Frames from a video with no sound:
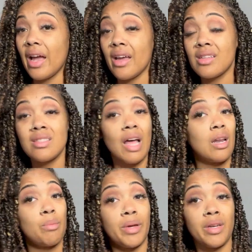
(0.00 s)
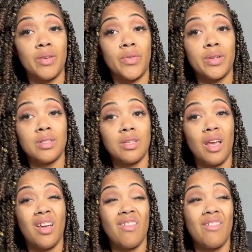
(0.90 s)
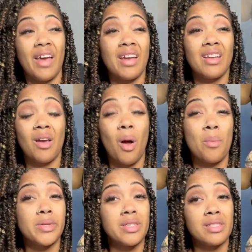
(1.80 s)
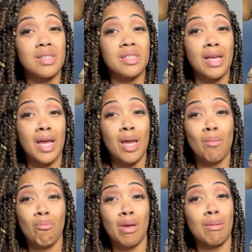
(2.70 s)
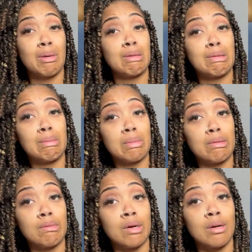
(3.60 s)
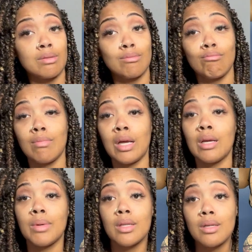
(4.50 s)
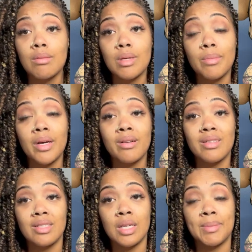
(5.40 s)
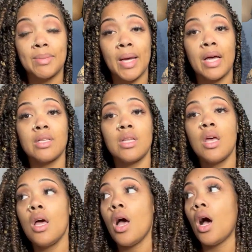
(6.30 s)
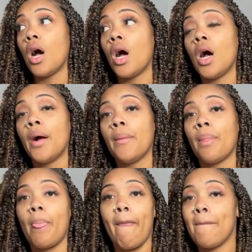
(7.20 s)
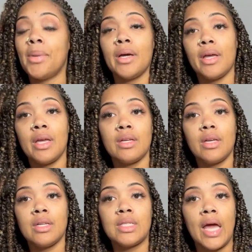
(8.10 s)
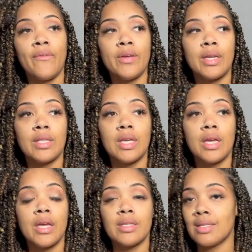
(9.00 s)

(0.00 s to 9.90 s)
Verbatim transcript: It's not a big difference. In fact, it almost looks the same, maybe a little bit worse, maybe a little bit better in some spots. Um, but it, it definitely is